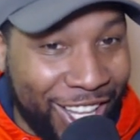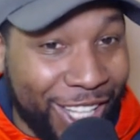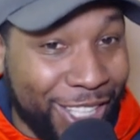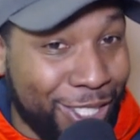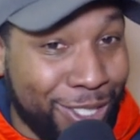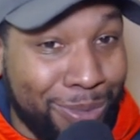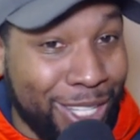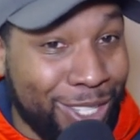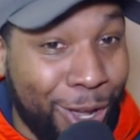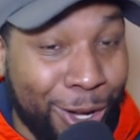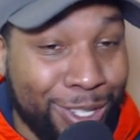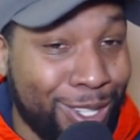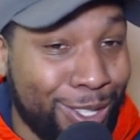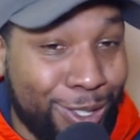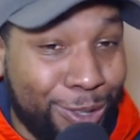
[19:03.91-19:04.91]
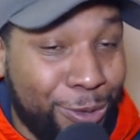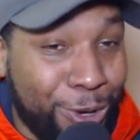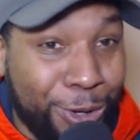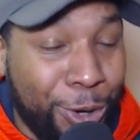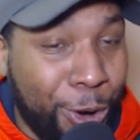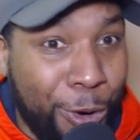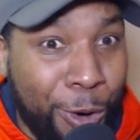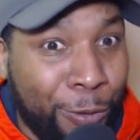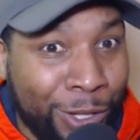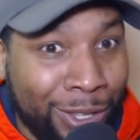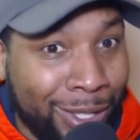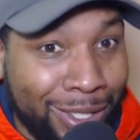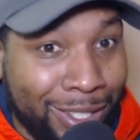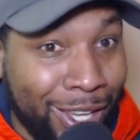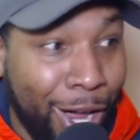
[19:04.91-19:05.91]
Like this makes all the sense in the world. Don't
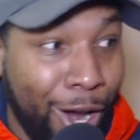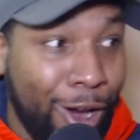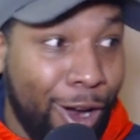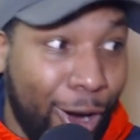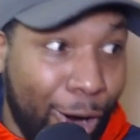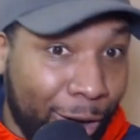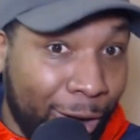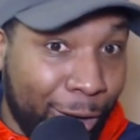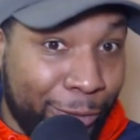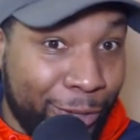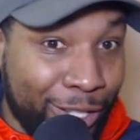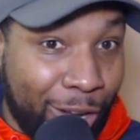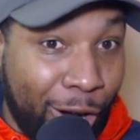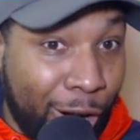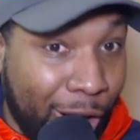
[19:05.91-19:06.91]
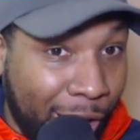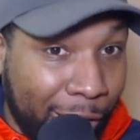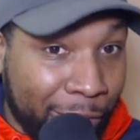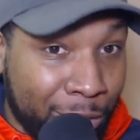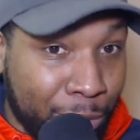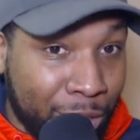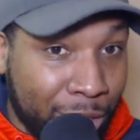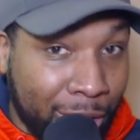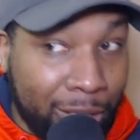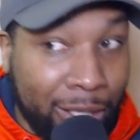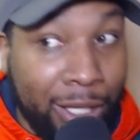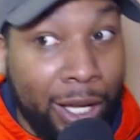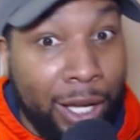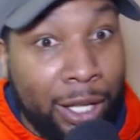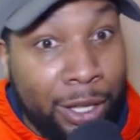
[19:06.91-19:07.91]
overthink it. Our, our our offense was
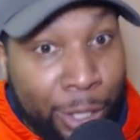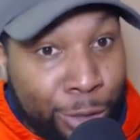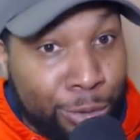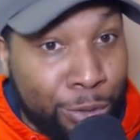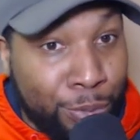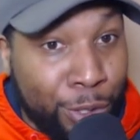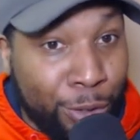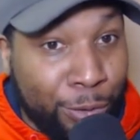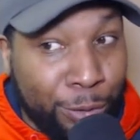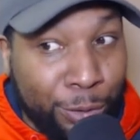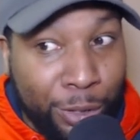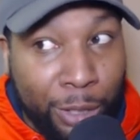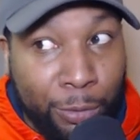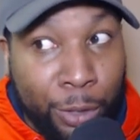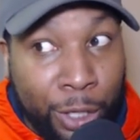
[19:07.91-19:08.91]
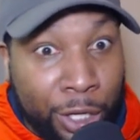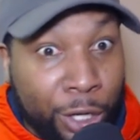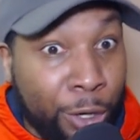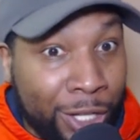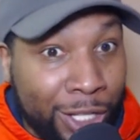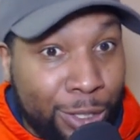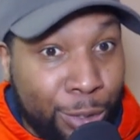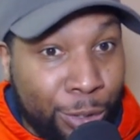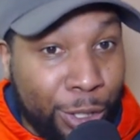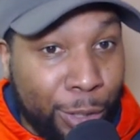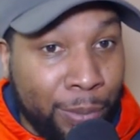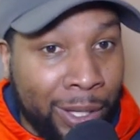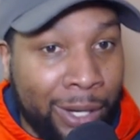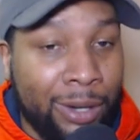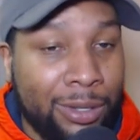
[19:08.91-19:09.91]
ugly. Theirs was beautiful. We're gonna go get two of their
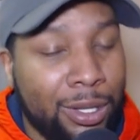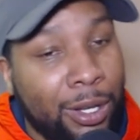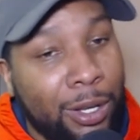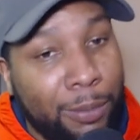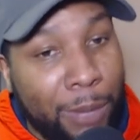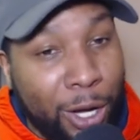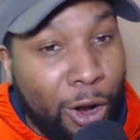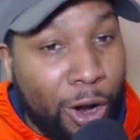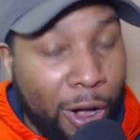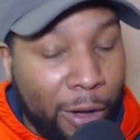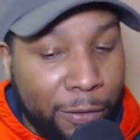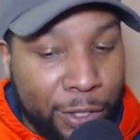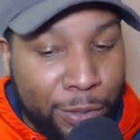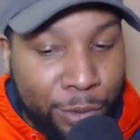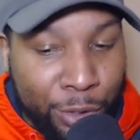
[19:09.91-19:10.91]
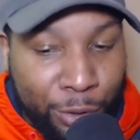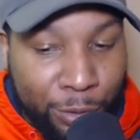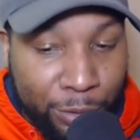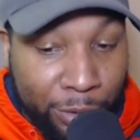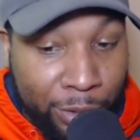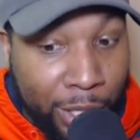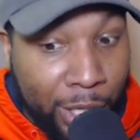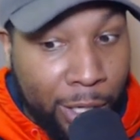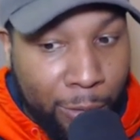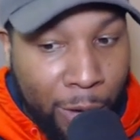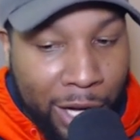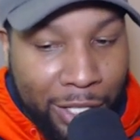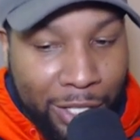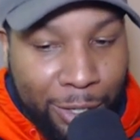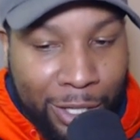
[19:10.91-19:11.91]
players, make our offense beautiful,
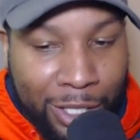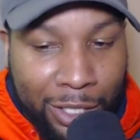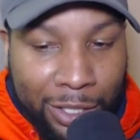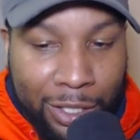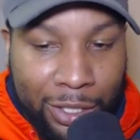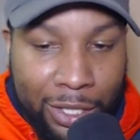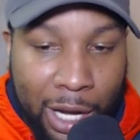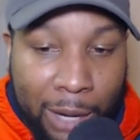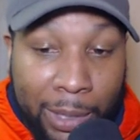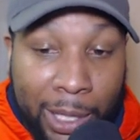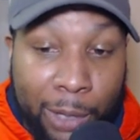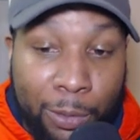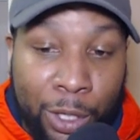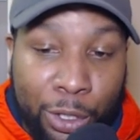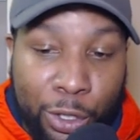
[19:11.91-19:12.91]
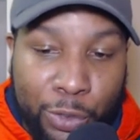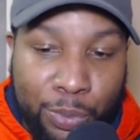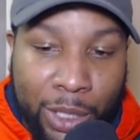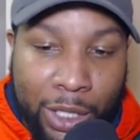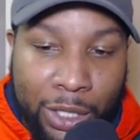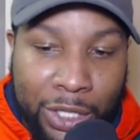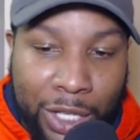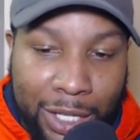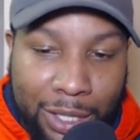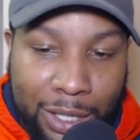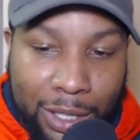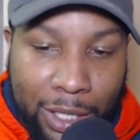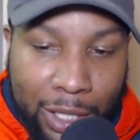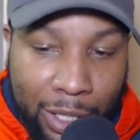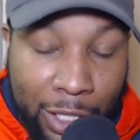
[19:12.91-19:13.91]
Rodney Terry did a good job of that. One of those being Jayson
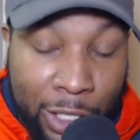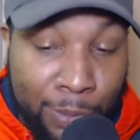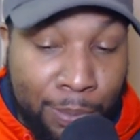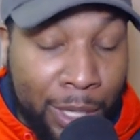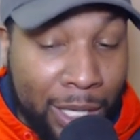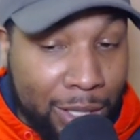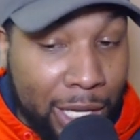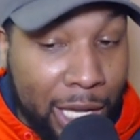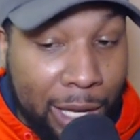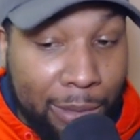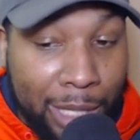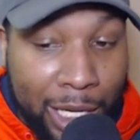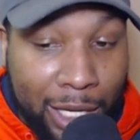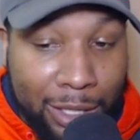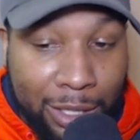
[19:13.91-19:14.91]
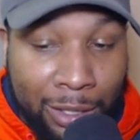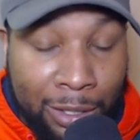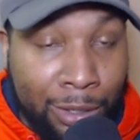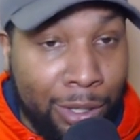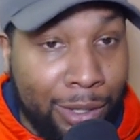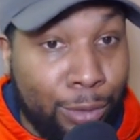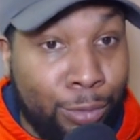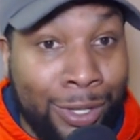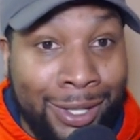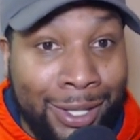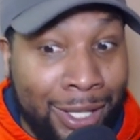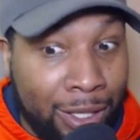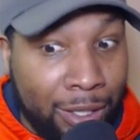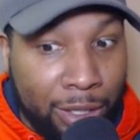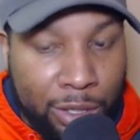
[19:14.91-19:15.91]
Kent. His best game last year,
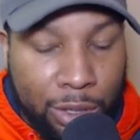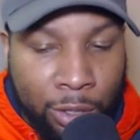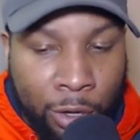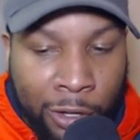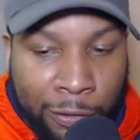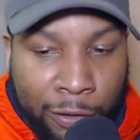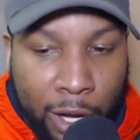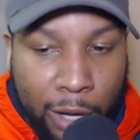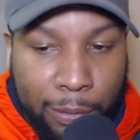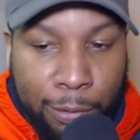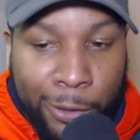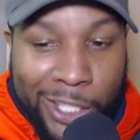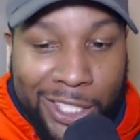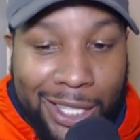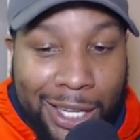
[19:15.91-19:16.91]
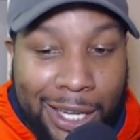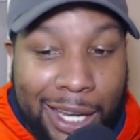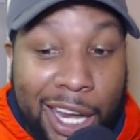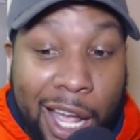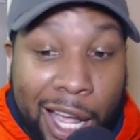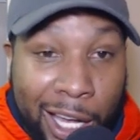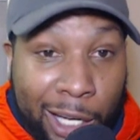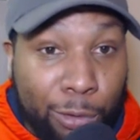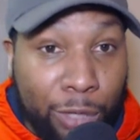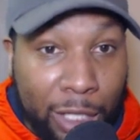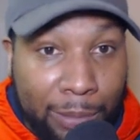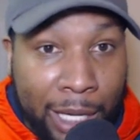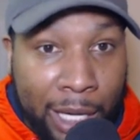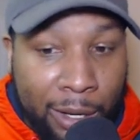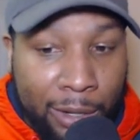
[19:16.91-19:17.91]
ridiculous 35 points and nine
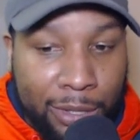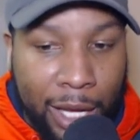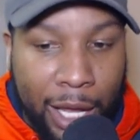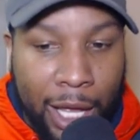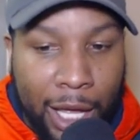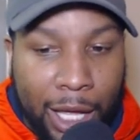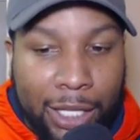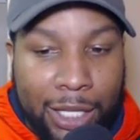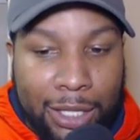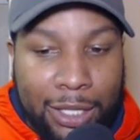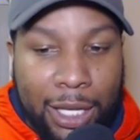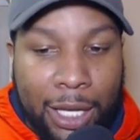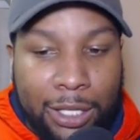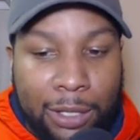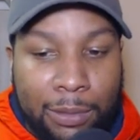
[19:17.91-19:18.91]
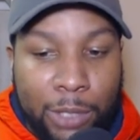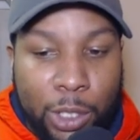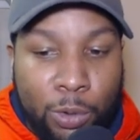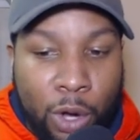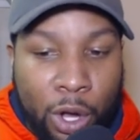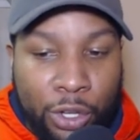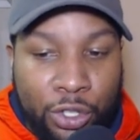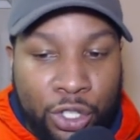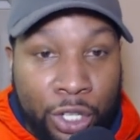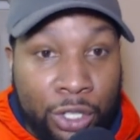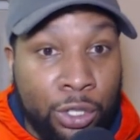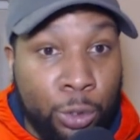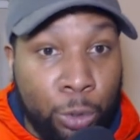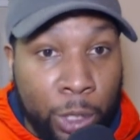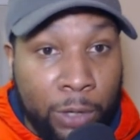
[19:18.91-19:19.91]
rebounds against SMU on
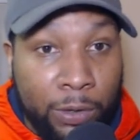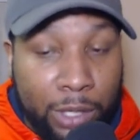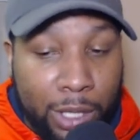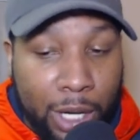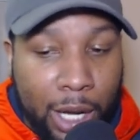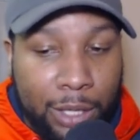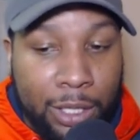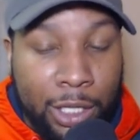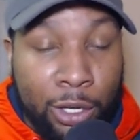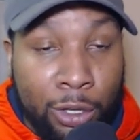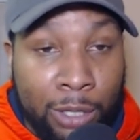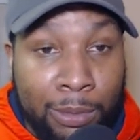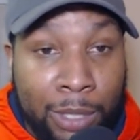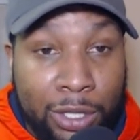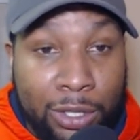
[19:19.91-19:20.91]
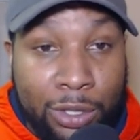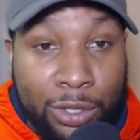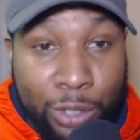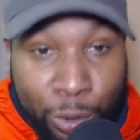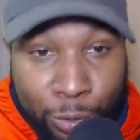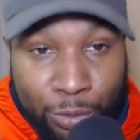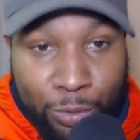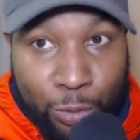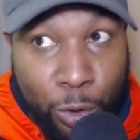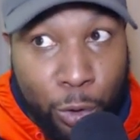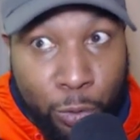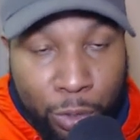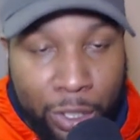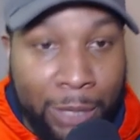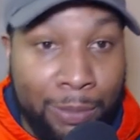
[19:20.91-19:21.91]
just 12 shots. He only missed two,
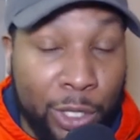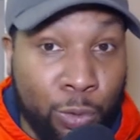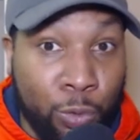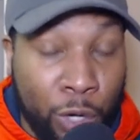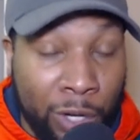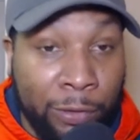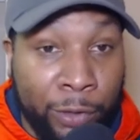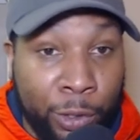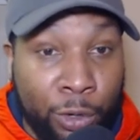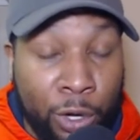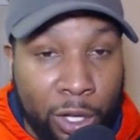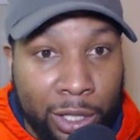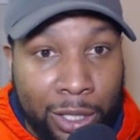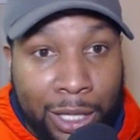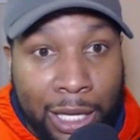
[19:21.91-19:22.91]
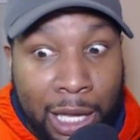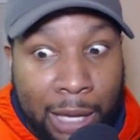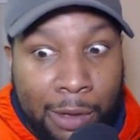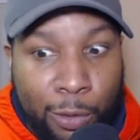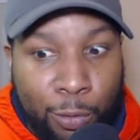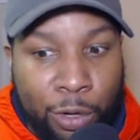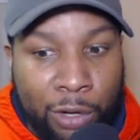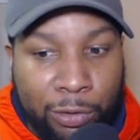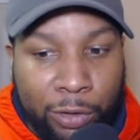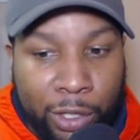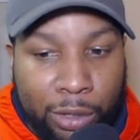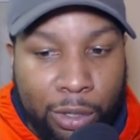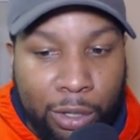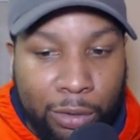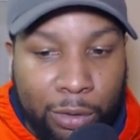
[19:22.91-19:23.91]
well, he missed one field goal in the game and one free
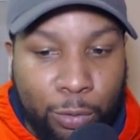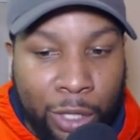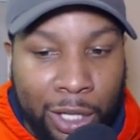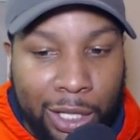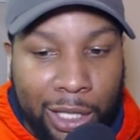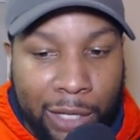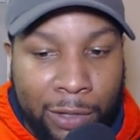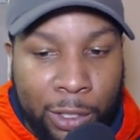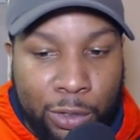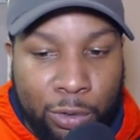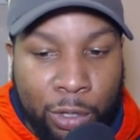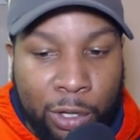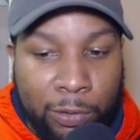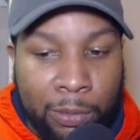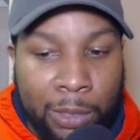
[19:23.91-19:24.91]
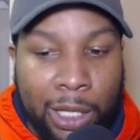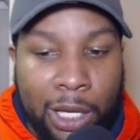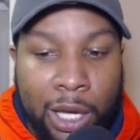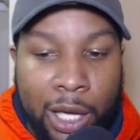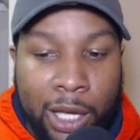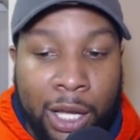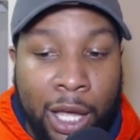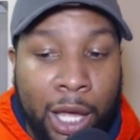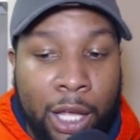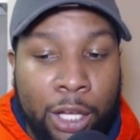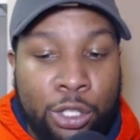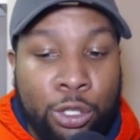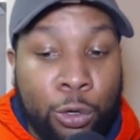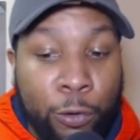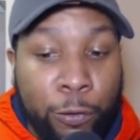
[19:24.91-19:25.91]
throw. Went 11 and 12 from the line,
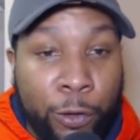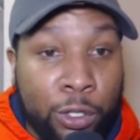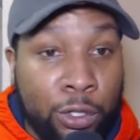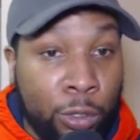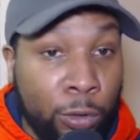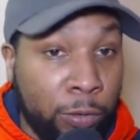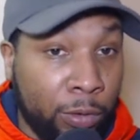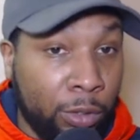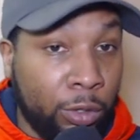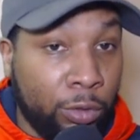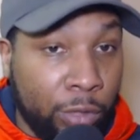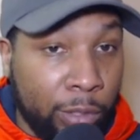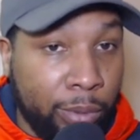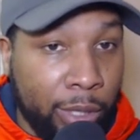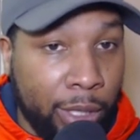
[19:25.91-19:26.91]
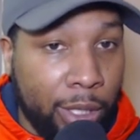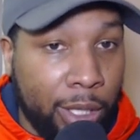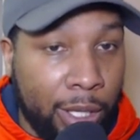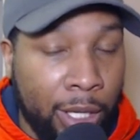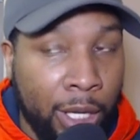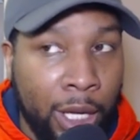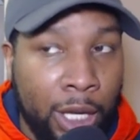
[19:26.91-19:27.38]
two for two from the three point line.